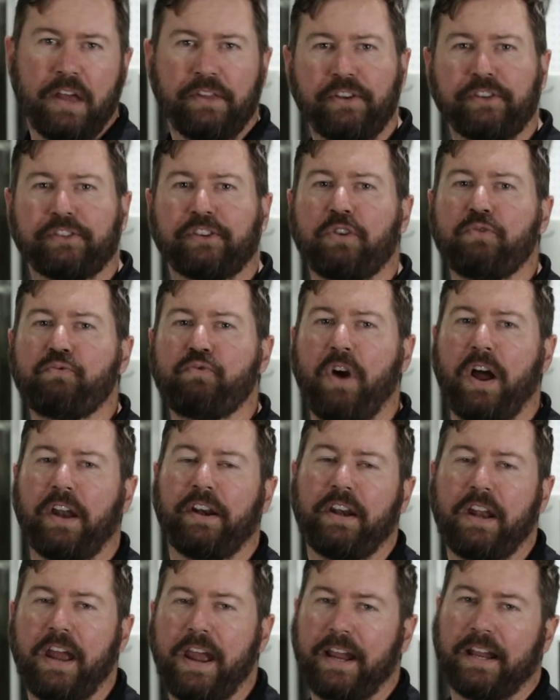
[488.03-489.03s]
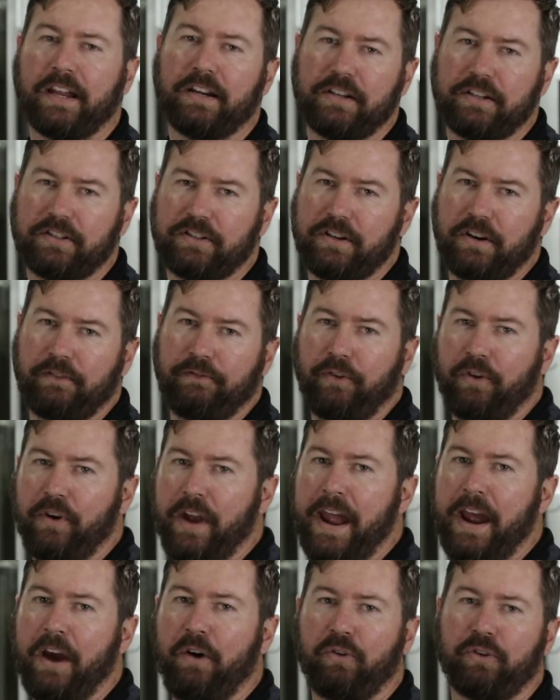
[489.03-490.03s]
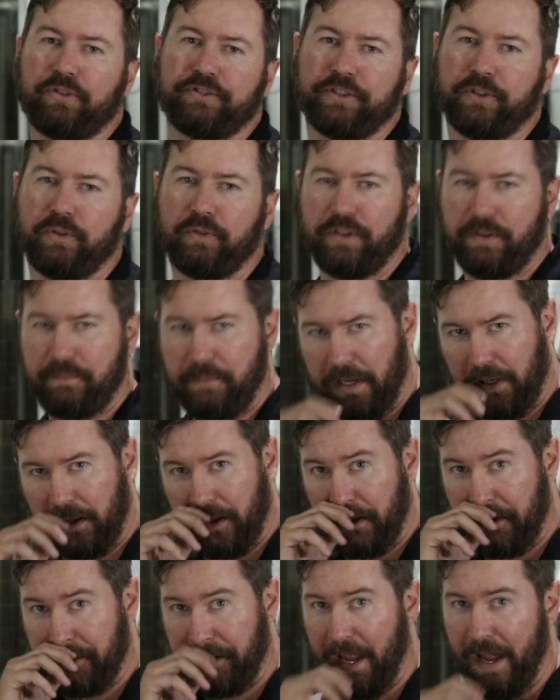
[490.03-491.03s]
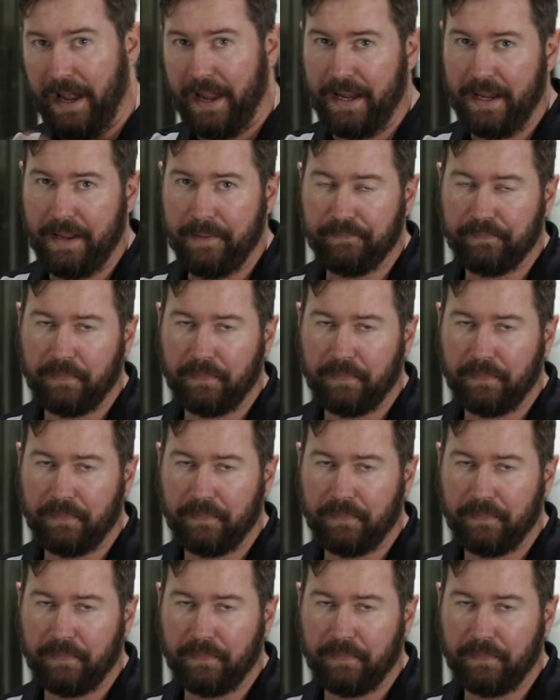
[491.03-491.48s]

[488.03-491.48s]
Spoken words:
that can run an air conditioner for an hour or two in the middle of the day,